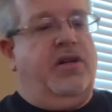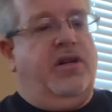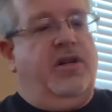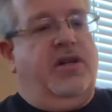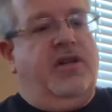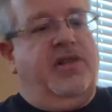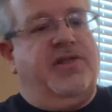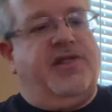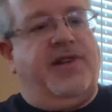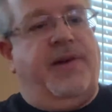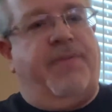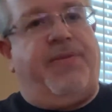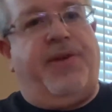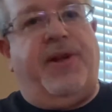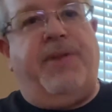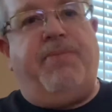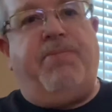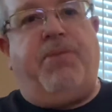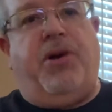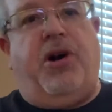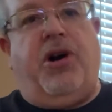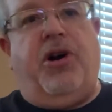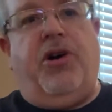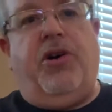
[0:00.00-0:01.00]
something
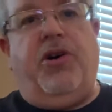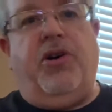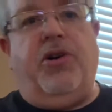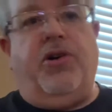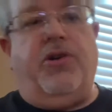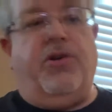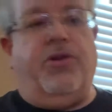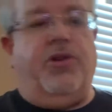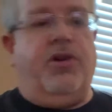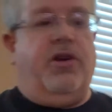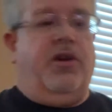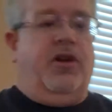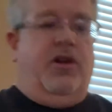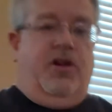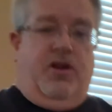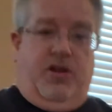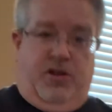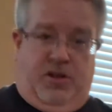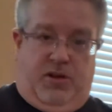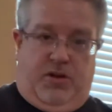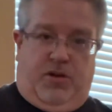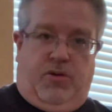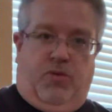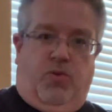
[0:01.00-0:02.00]
borrowed,
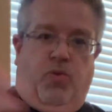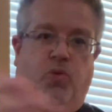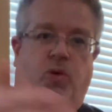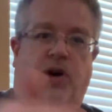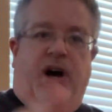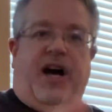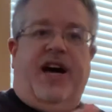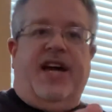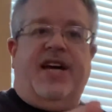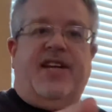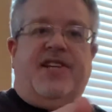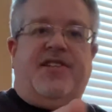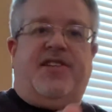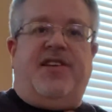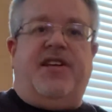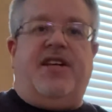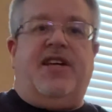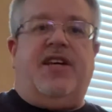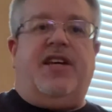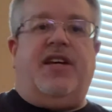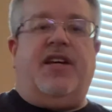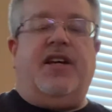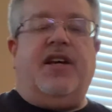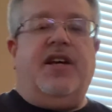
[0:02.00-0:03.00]

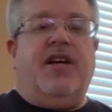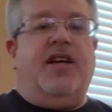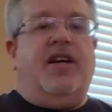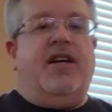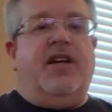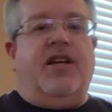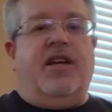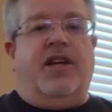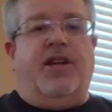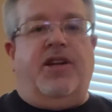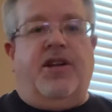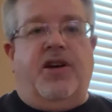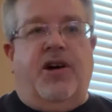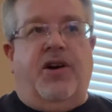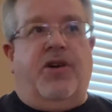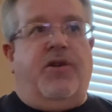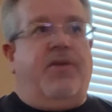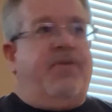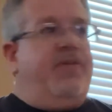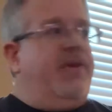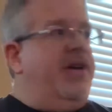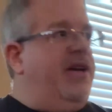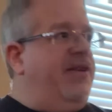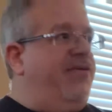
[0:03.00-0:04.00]
YNT. You
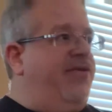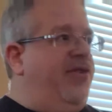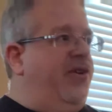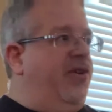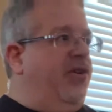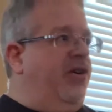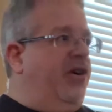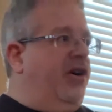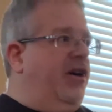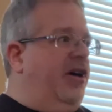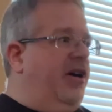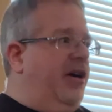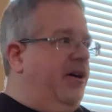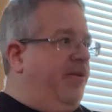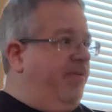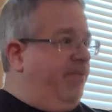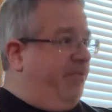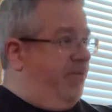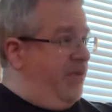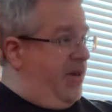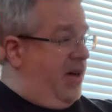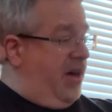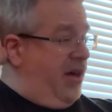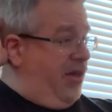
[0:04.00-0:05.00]
know, if you're
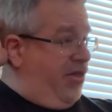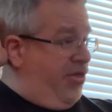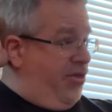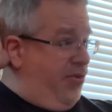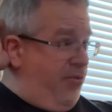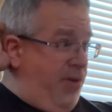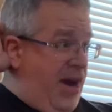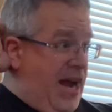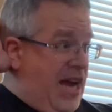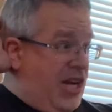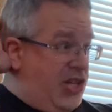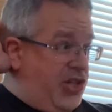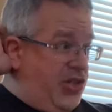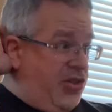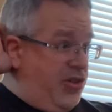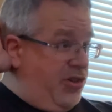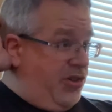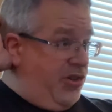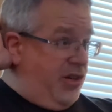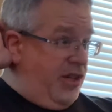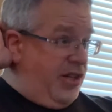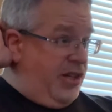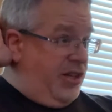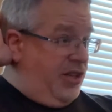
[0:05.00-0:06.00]
a
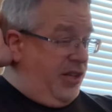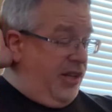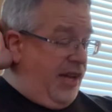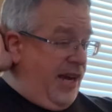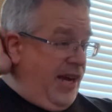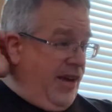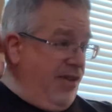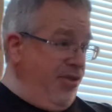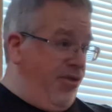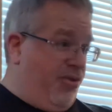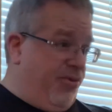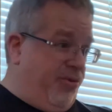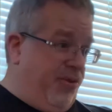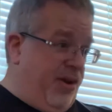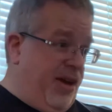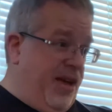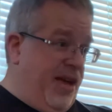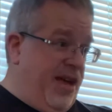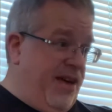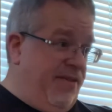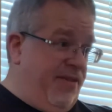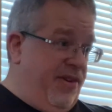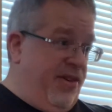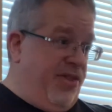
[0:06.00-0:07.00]
thrasher and you like
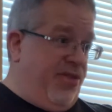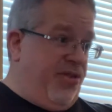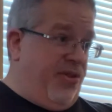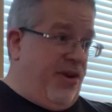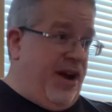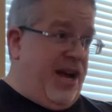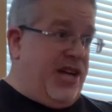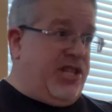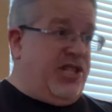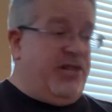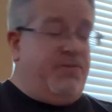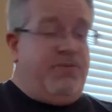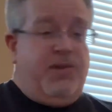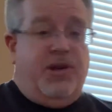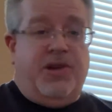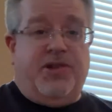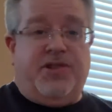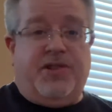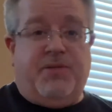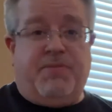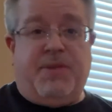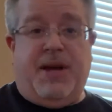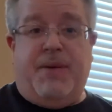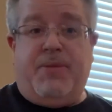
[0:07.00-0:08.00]
heavy thrashing
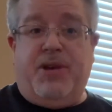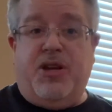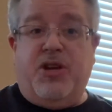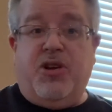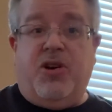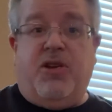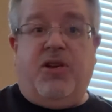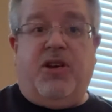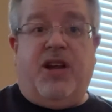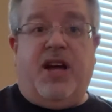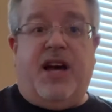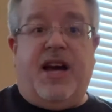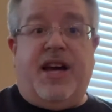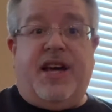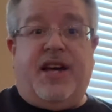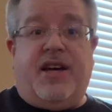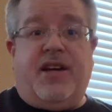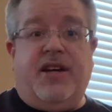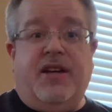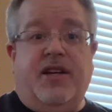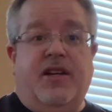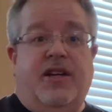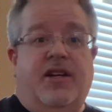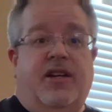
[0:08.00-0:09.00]
music, maybe you don't
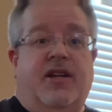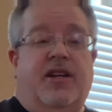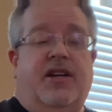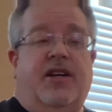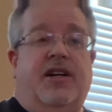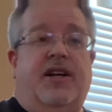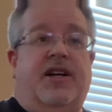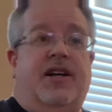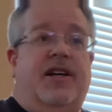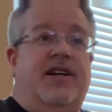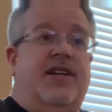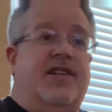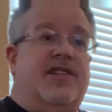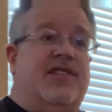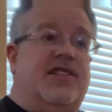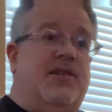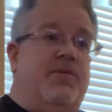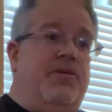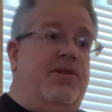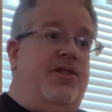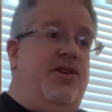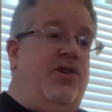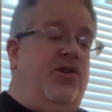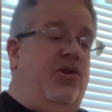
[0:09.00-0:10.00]
like
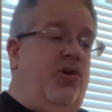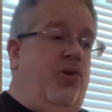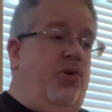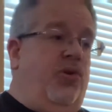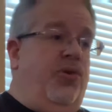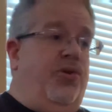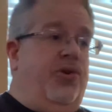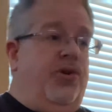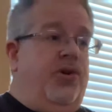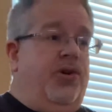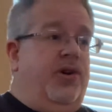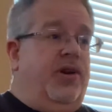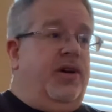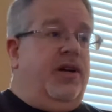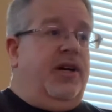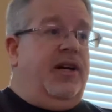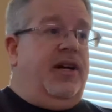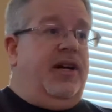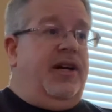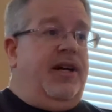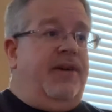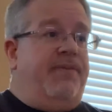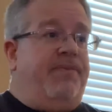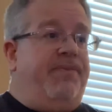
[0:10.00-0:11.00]
some of the
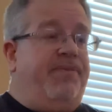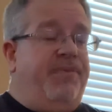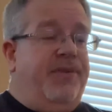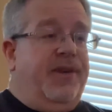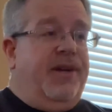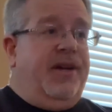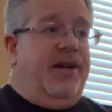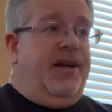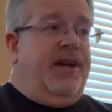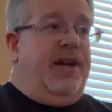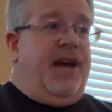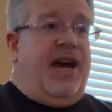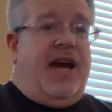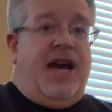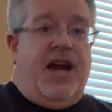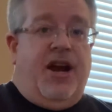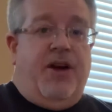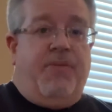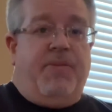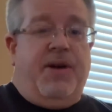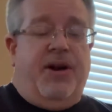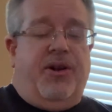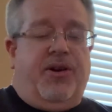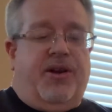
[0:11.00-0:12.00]
older
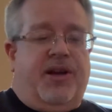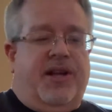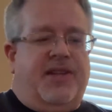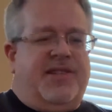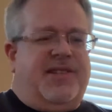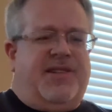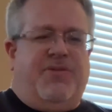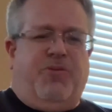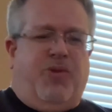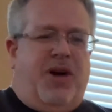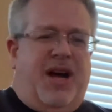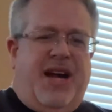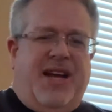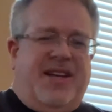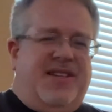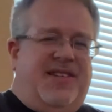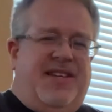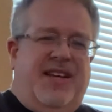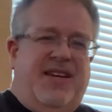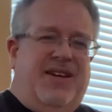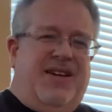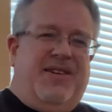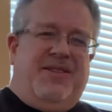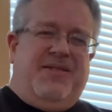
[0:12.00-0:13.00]
hair metal kind of stuff.
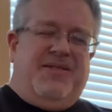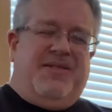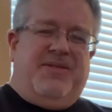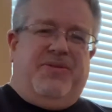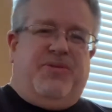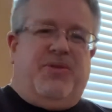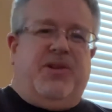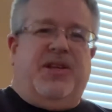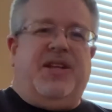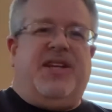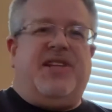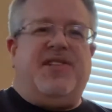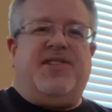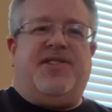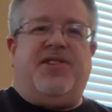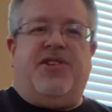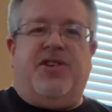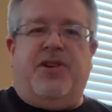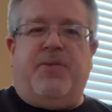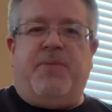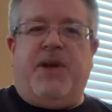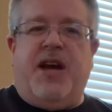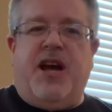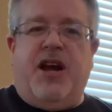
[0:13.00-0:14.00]
YNT, I don't really consider
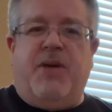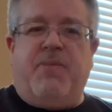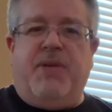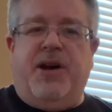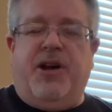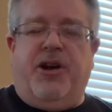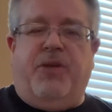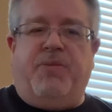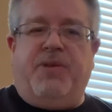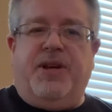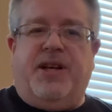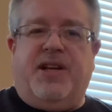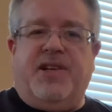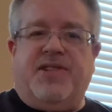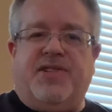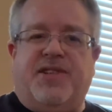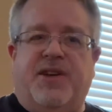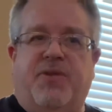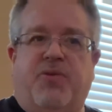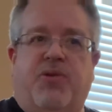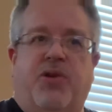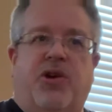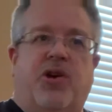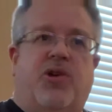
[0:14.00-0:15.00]
them hair metal because they
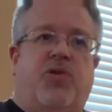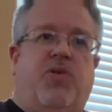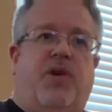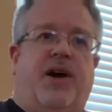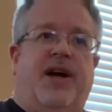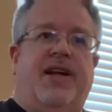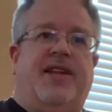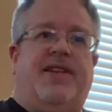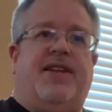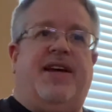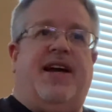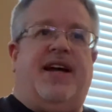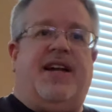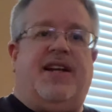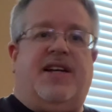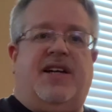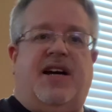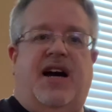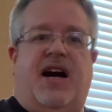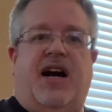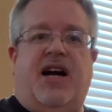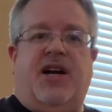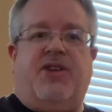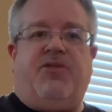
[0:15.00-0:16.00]
weren't quite that
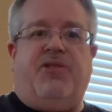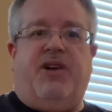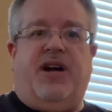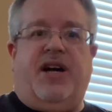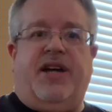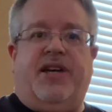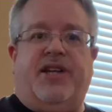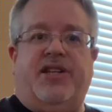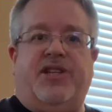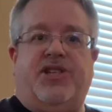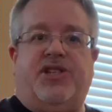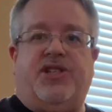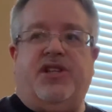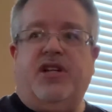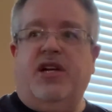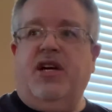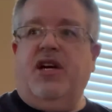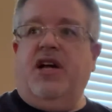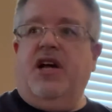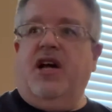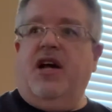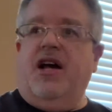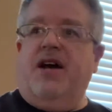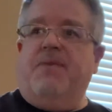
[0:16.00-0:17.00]
cock rockish.
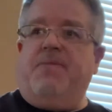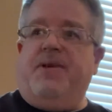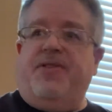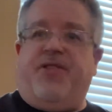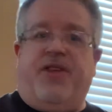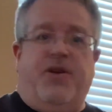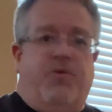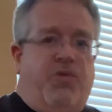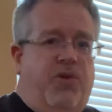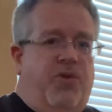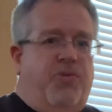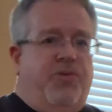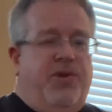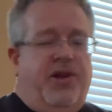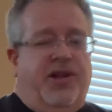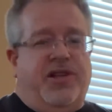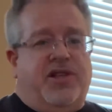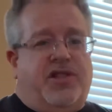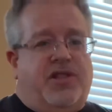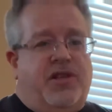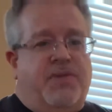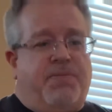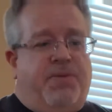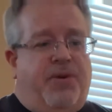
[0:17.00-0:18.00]
But they weren't really
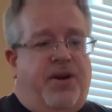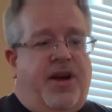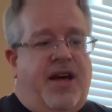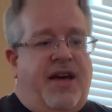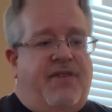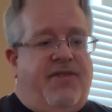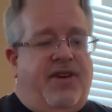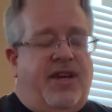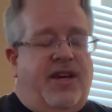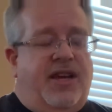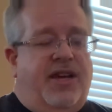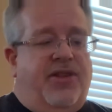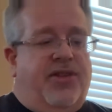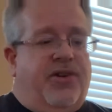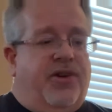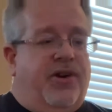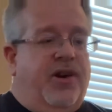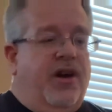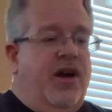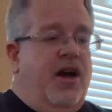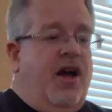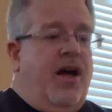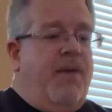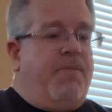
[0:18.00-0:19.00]
super heavy either.
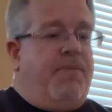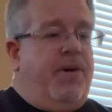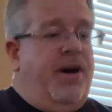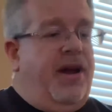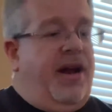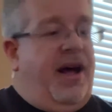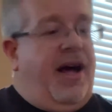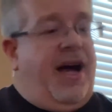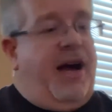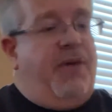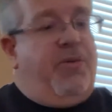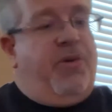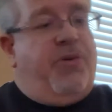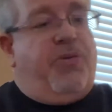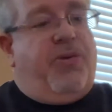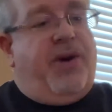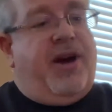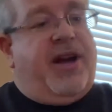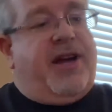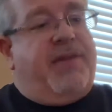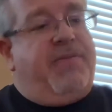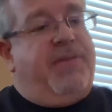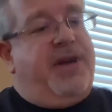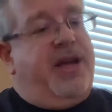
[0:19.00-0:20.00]
But I would
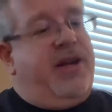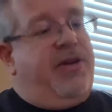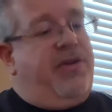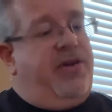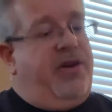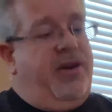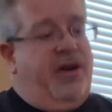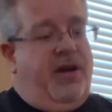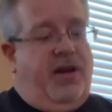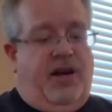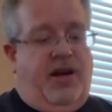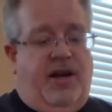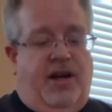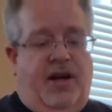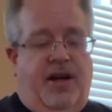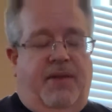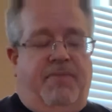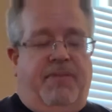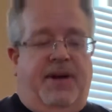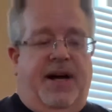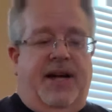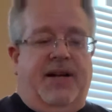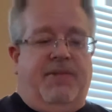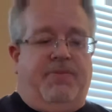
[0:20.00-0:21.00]
recommend
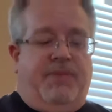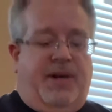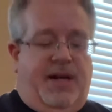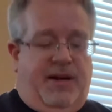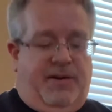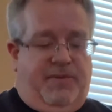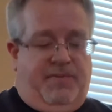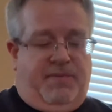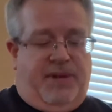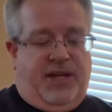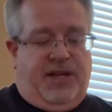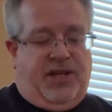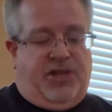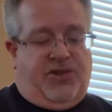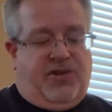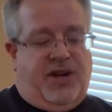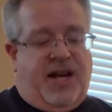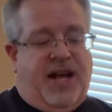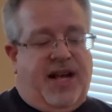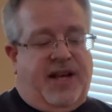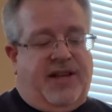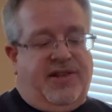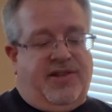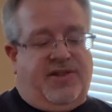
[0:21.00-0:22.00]
my
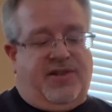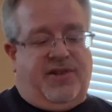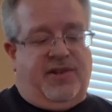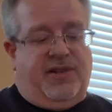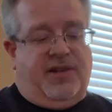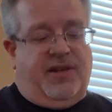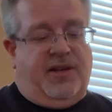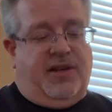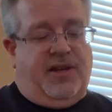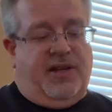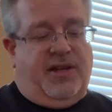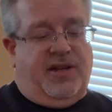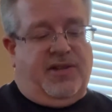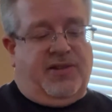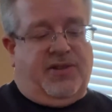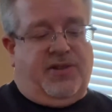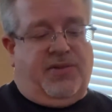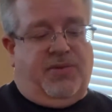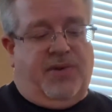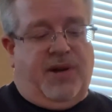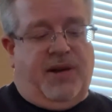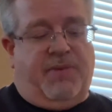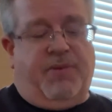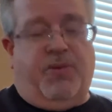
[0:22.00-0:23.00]
track is to
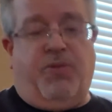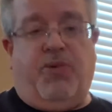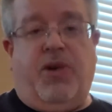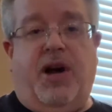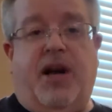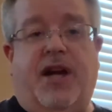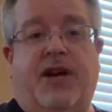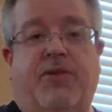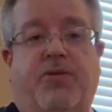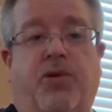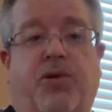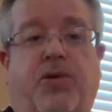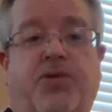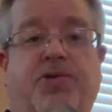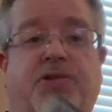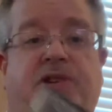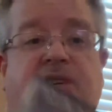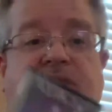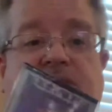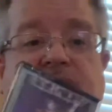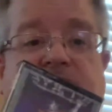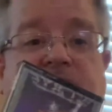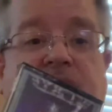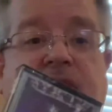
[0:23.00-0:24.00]
recommend Rock and Roll is
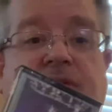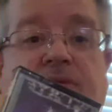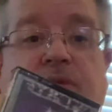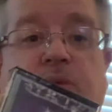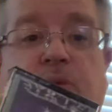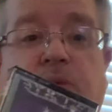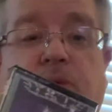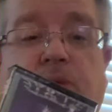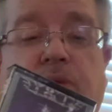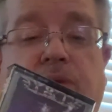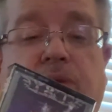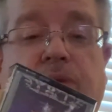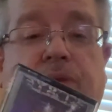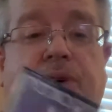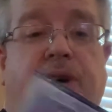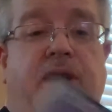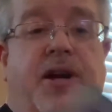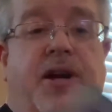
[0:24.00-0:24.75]
Gonna Save the World,